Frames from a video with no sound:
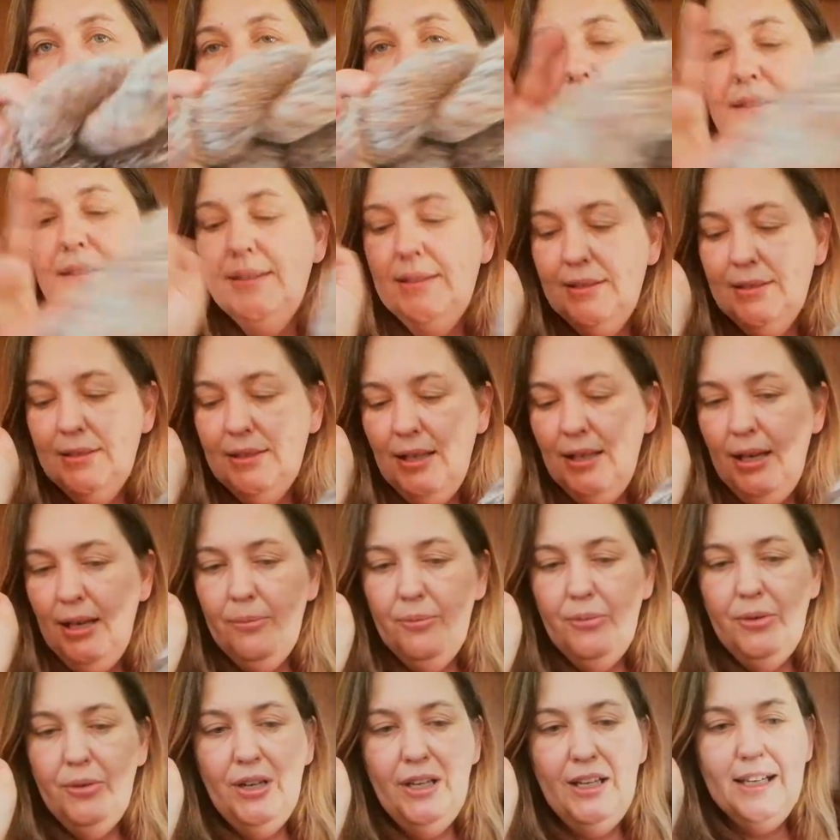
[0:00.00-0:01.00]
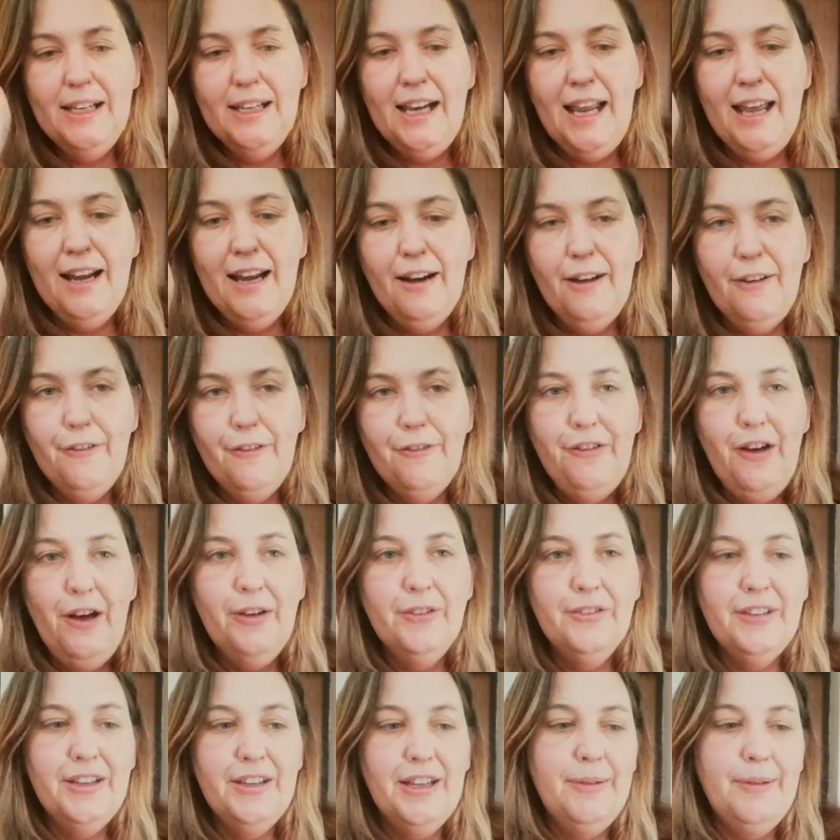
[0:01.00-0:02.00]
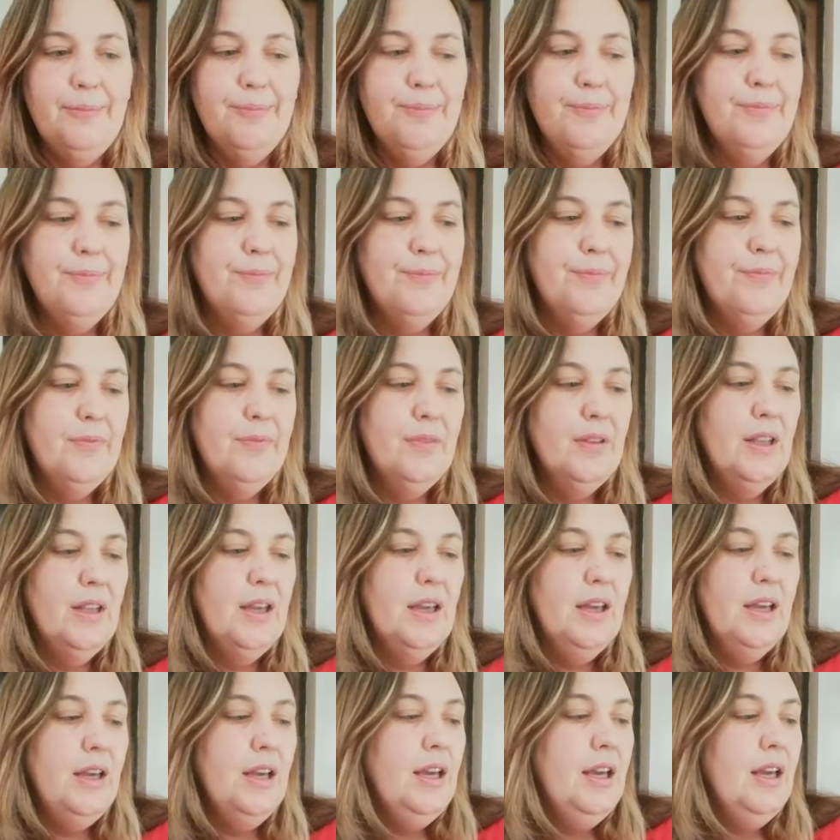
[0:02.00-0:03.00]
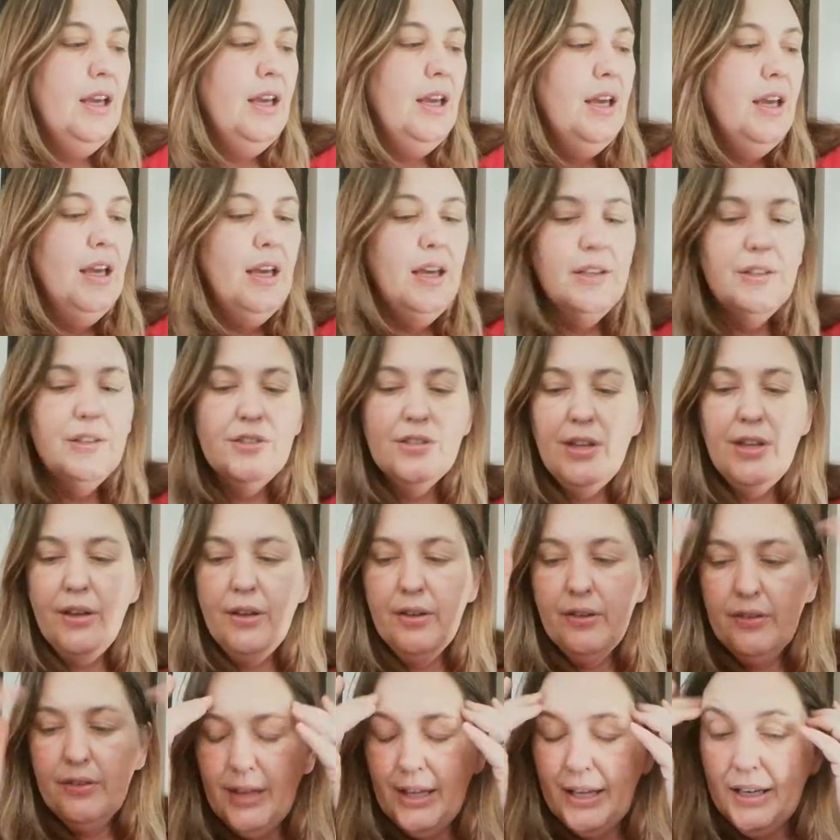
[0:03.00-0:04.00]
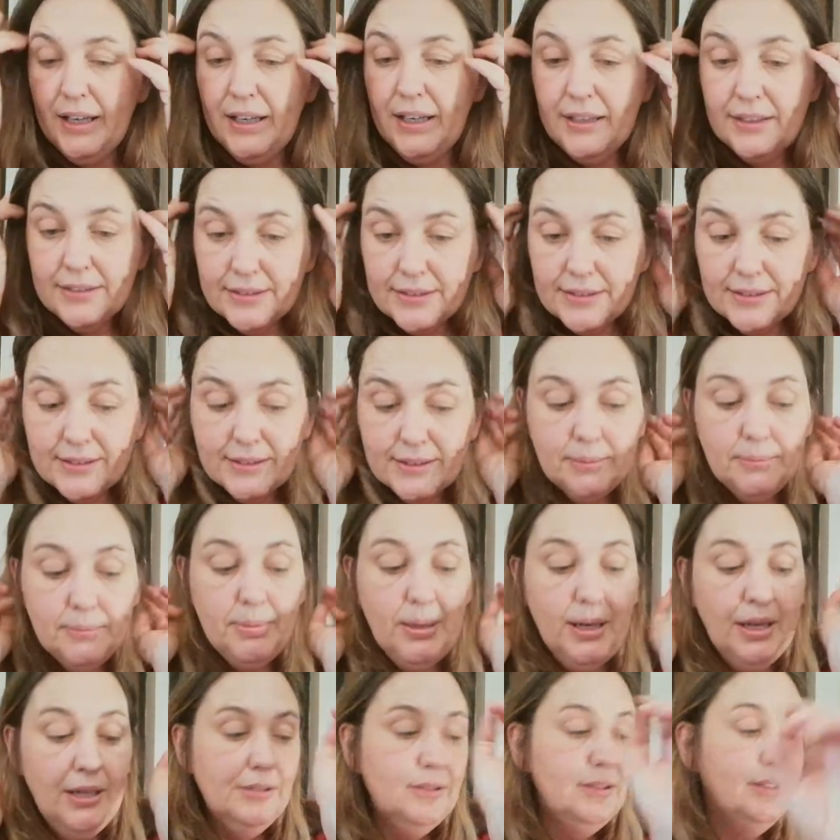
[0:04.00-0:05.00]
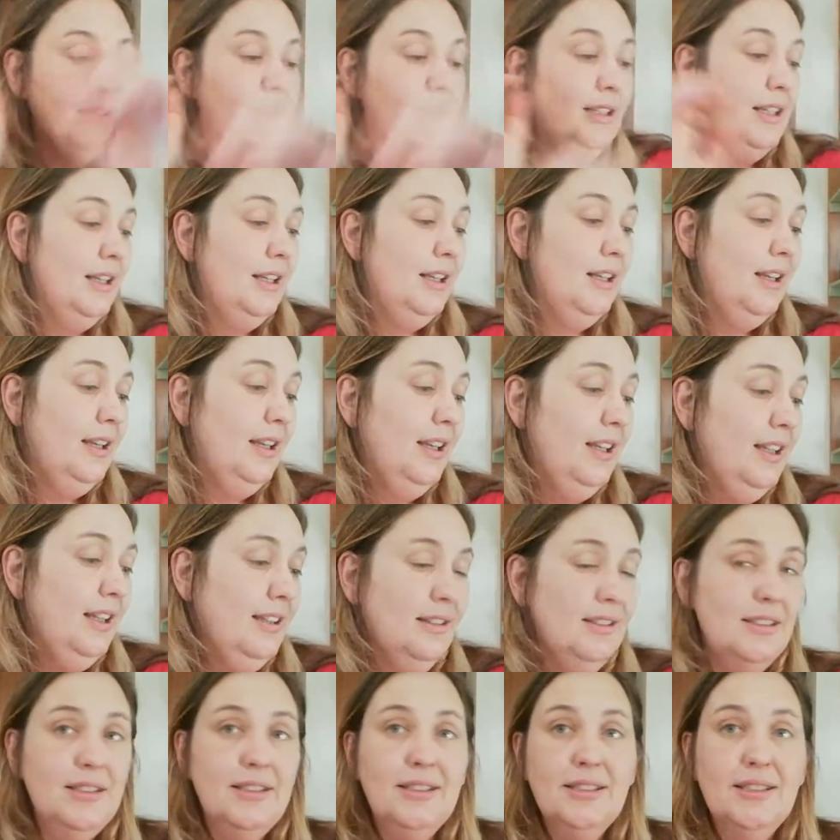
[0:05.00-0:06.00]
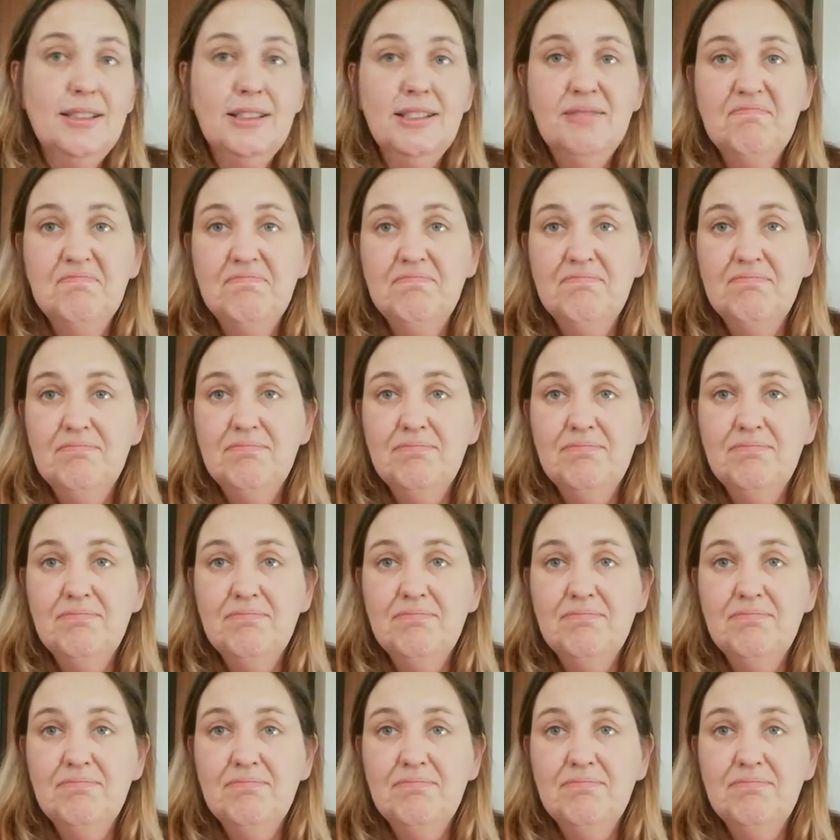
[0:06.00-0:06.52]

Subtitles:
but I'm really glad I found them. So that is about it.